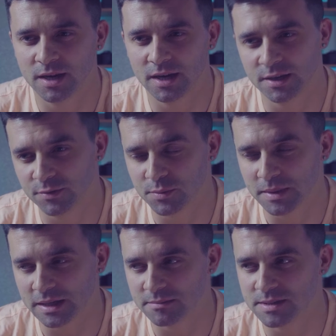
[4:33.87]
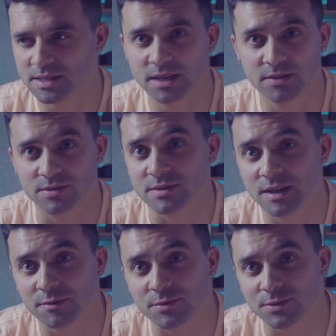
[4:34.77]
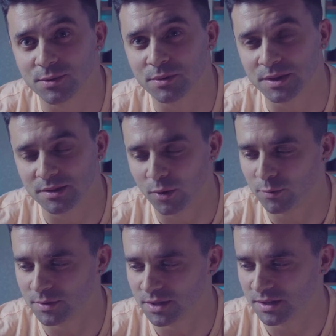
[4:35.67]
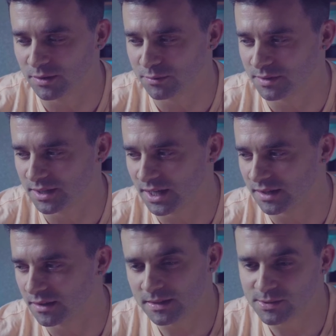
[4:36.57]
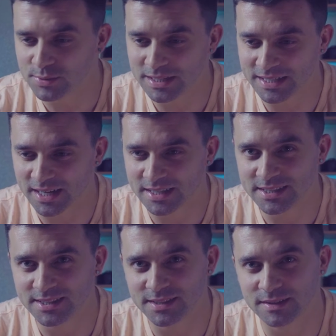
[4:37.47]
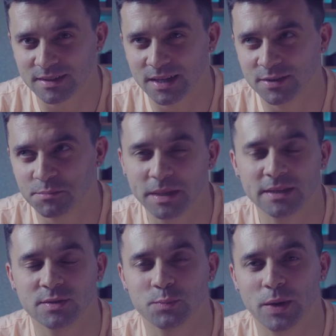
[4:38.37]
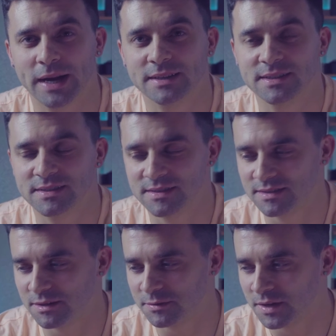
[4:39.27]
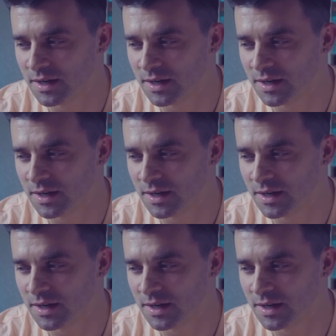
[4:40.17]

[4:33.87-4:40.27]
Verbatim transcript: And if you make a mistake, you just have to draw it over and over again. It's really nice. It kind of makes you practice and stuff.